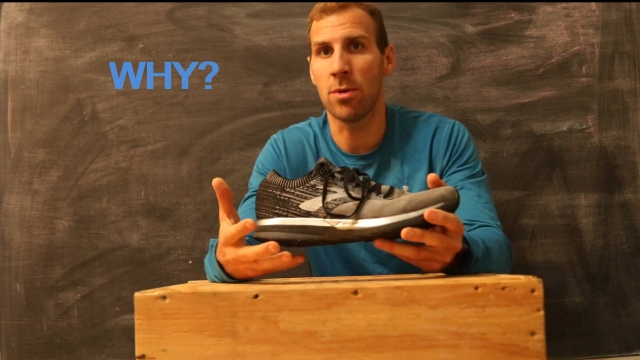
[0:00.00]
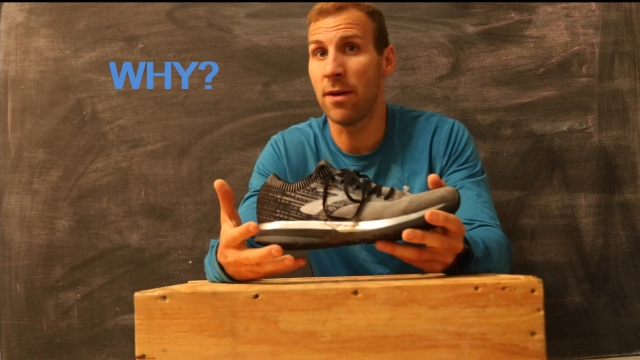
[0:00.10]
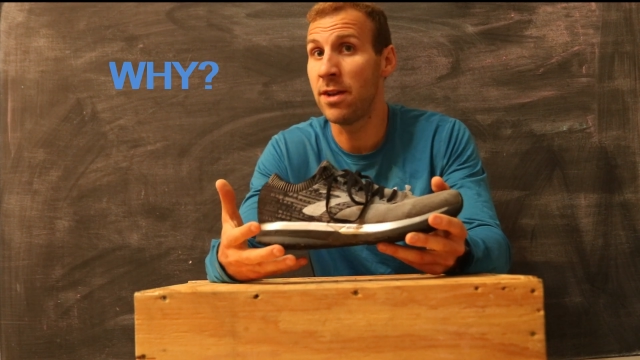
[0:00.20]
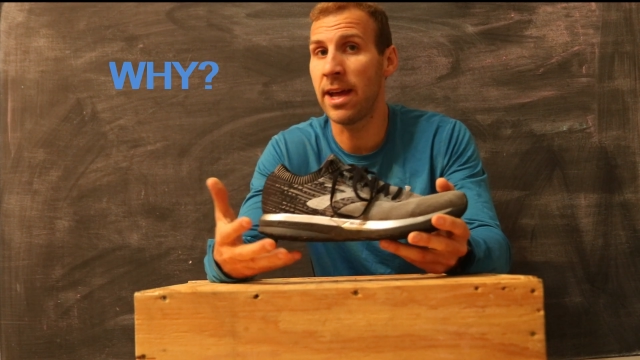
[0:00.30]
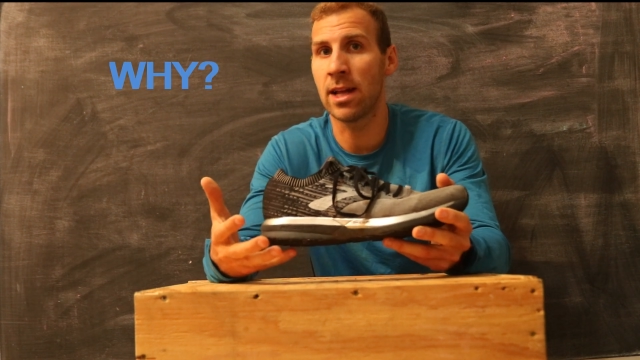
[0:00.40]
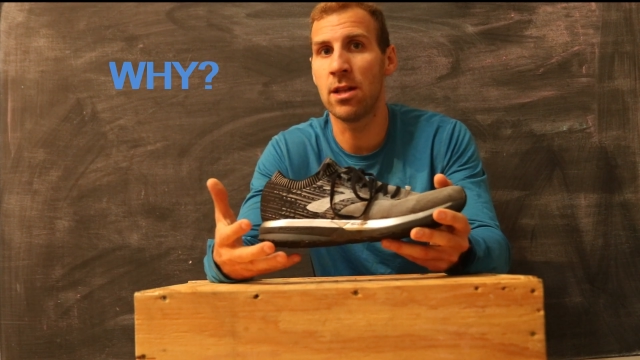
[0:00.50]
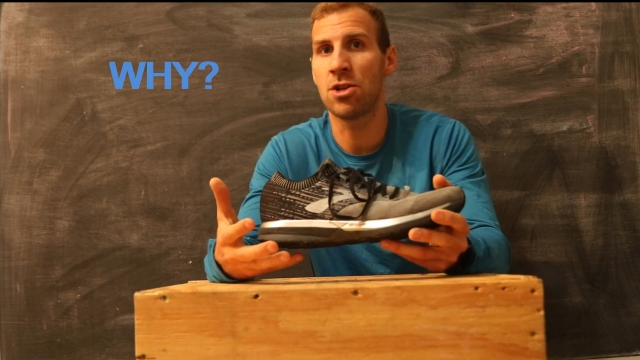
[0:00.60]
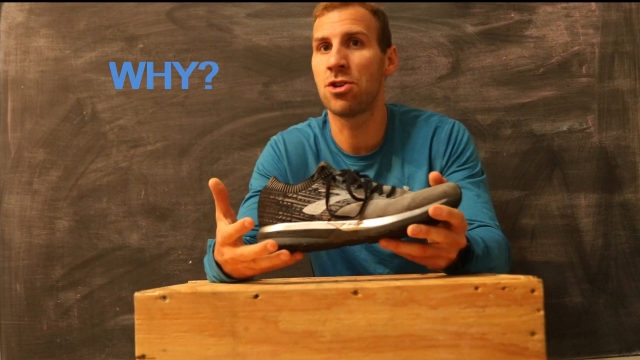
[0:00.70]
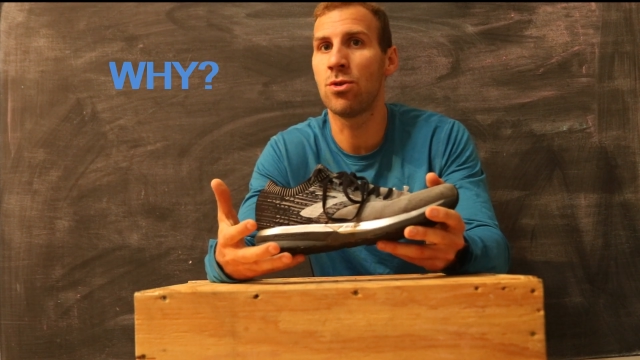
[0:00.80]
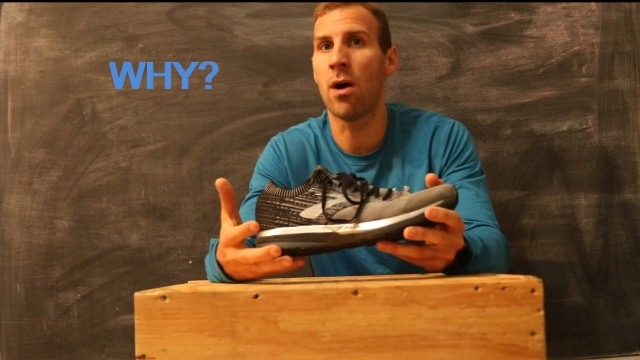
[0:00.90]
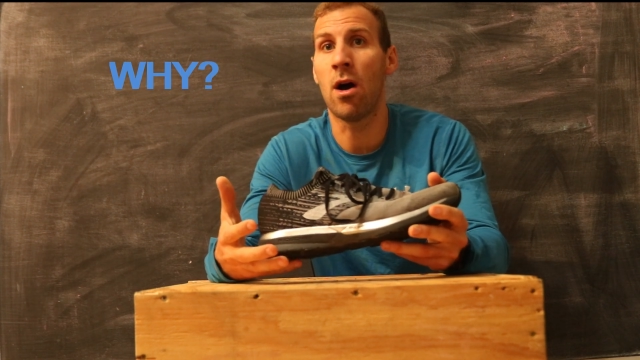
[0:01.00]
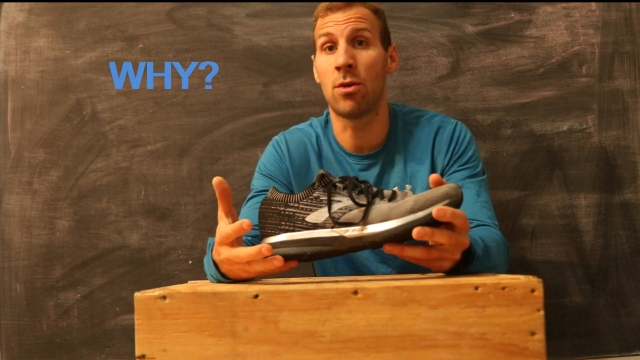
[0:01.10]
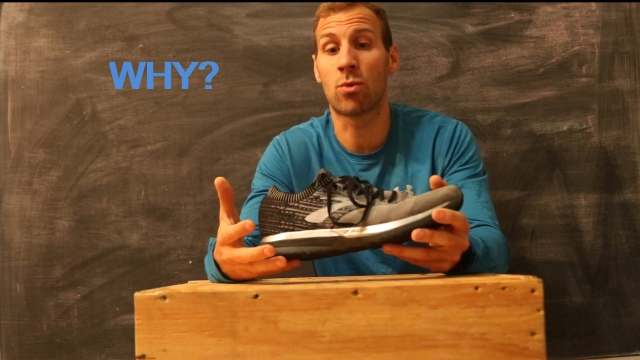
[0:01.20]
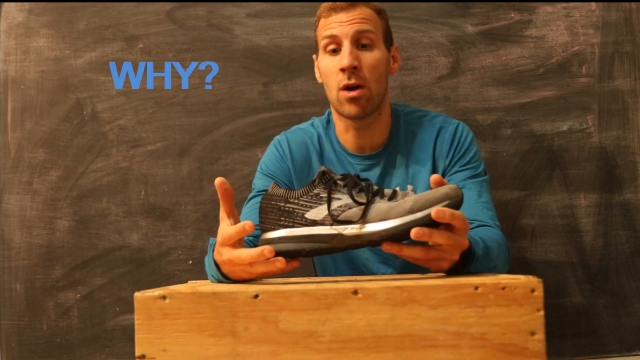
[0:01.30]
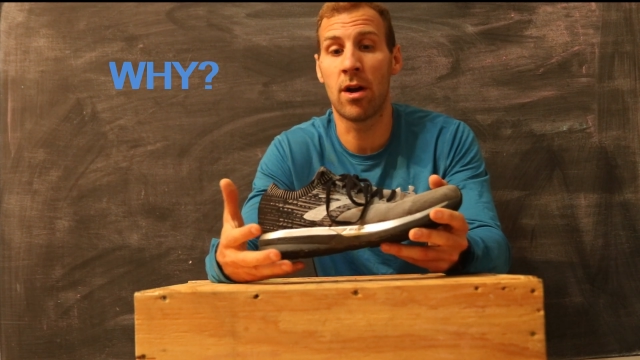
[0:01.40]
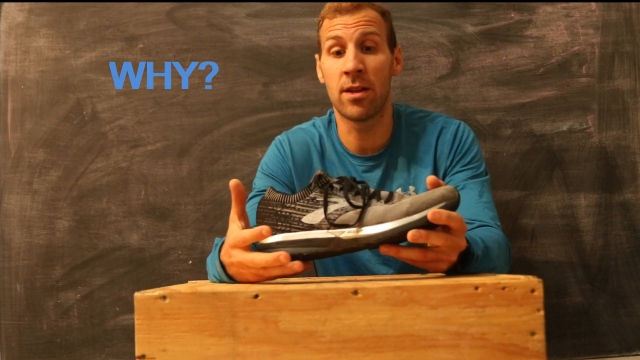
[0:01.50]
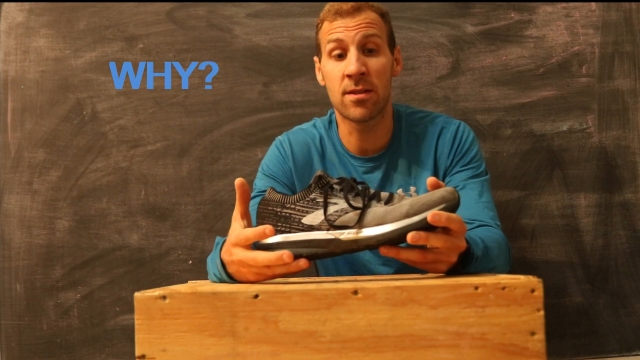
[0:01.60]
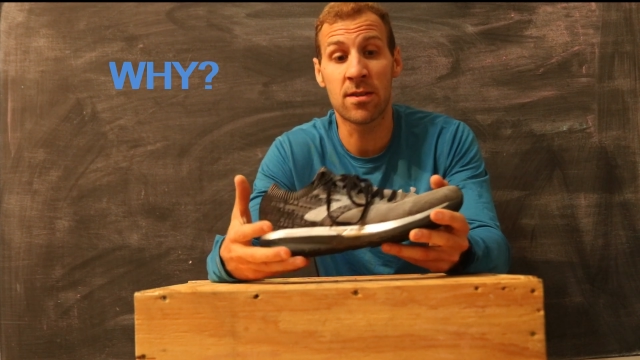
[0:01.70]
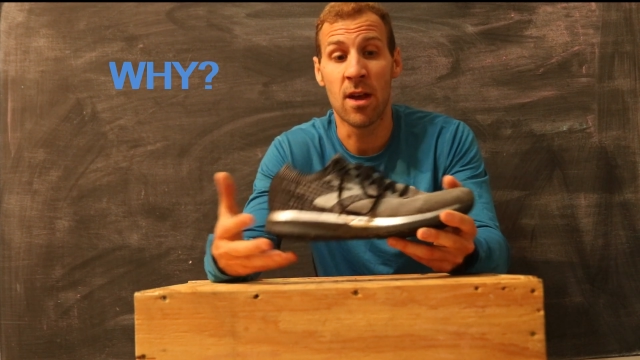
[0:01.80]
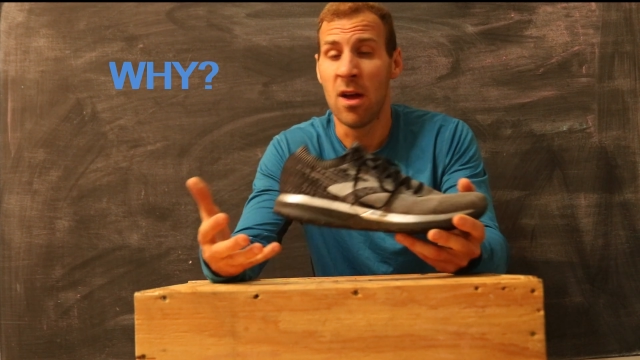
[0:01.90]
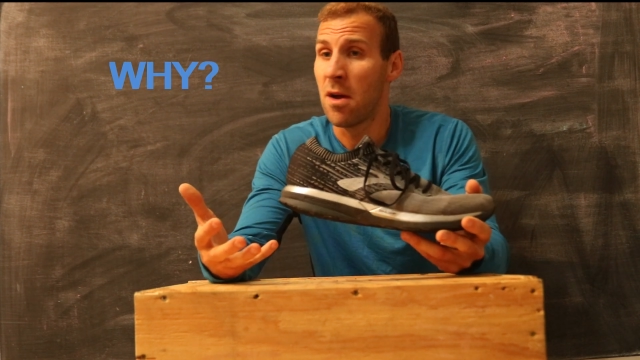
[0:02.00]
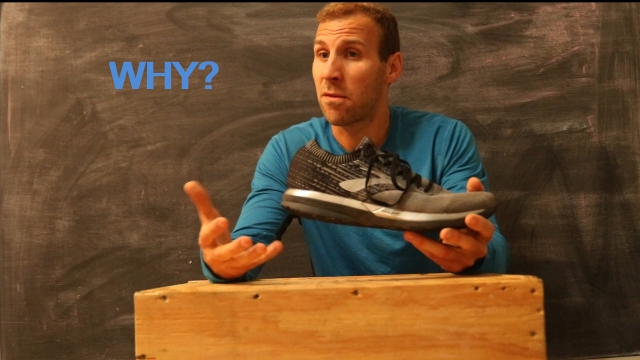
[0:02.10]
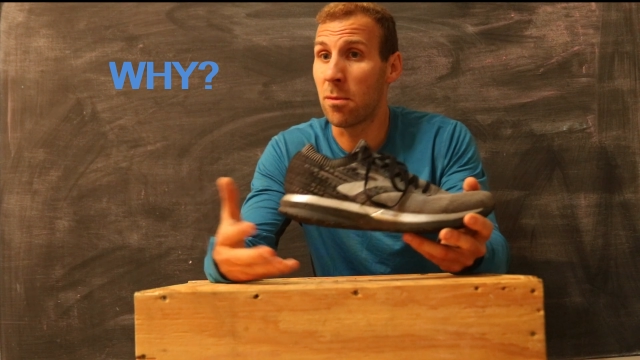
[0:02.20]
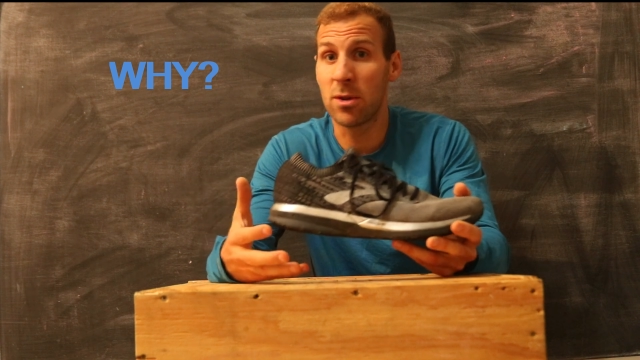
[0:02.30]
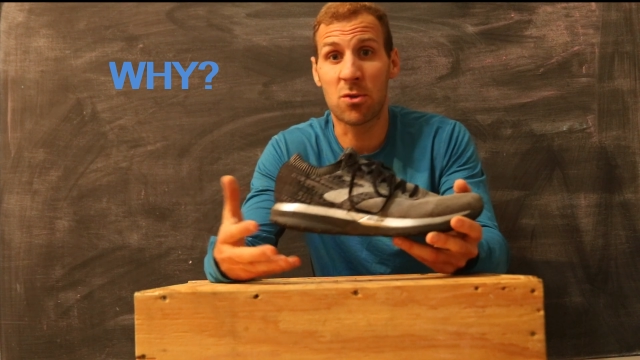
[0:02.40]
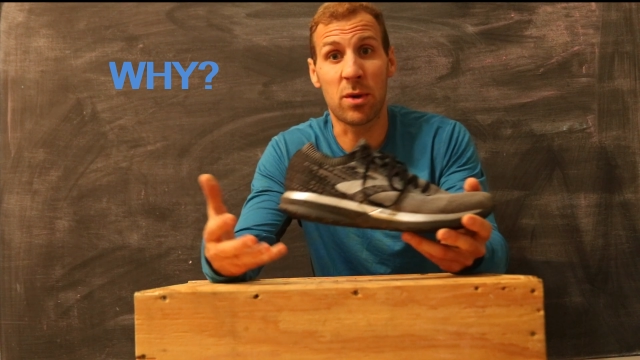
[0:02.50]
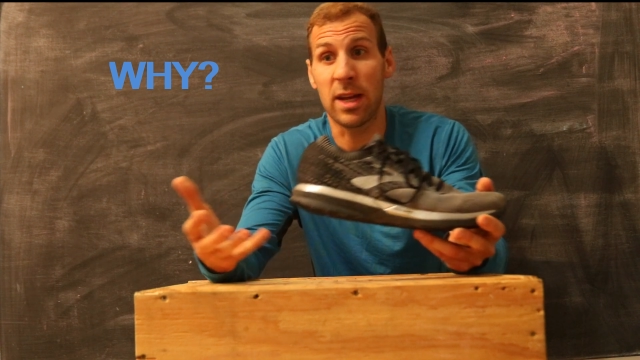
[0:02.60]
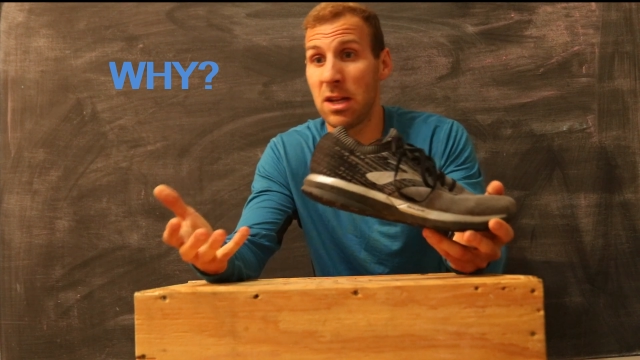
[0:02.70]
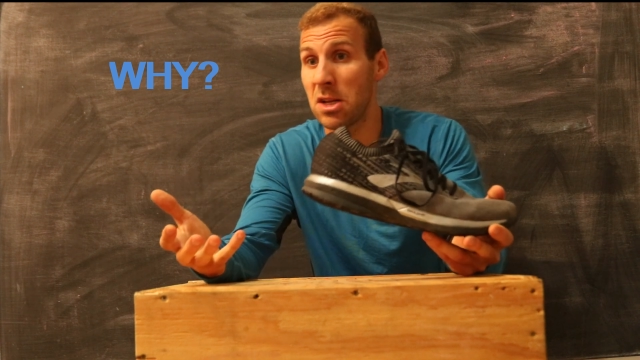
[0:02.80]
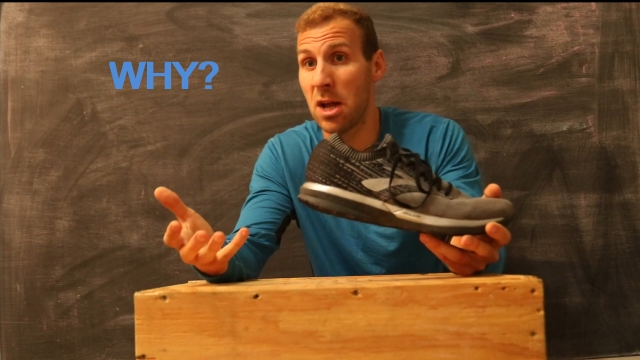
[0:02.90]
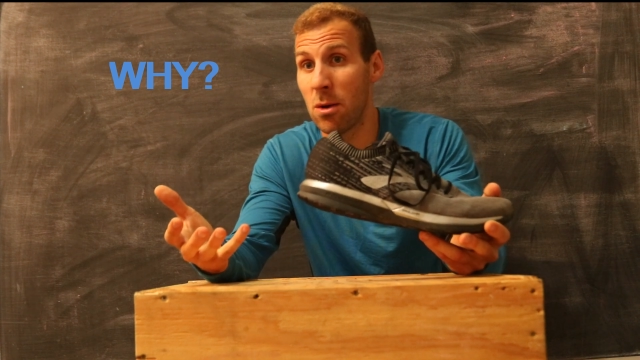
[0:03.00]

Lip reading: I've taken this shoe on runs from between,